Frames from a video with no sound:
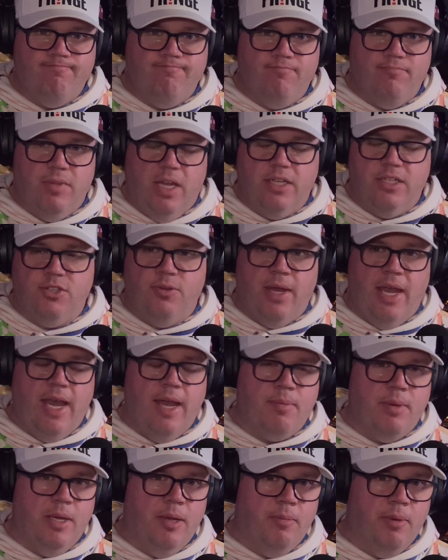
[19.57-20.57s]
not too
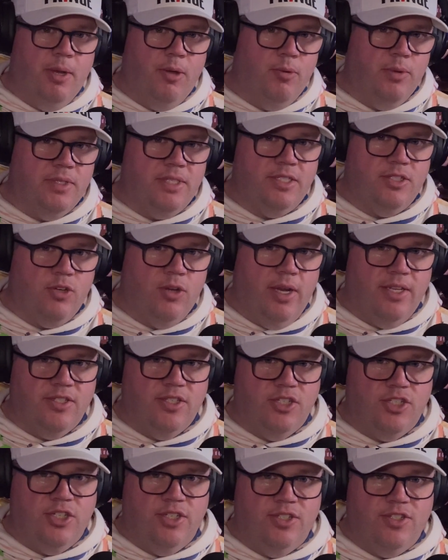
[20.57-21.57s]
happy about what's
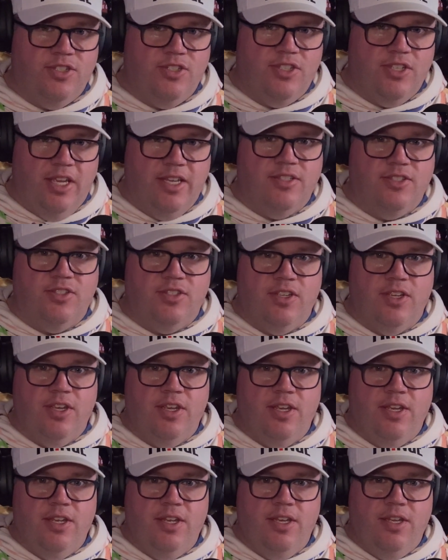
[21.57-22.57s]
transitioned since
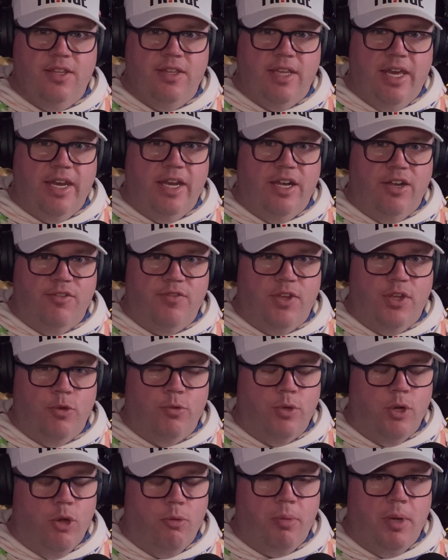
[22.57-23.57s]
that interview,
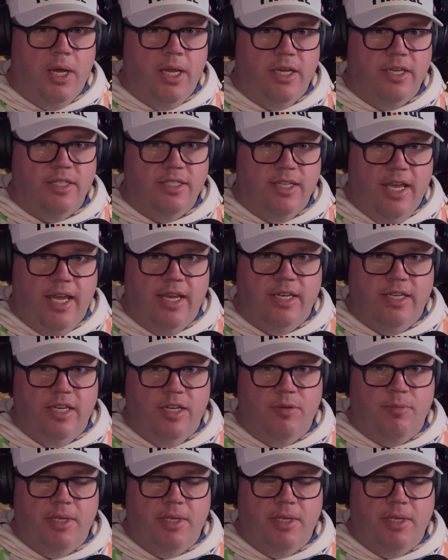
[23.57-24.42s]
no pun intended.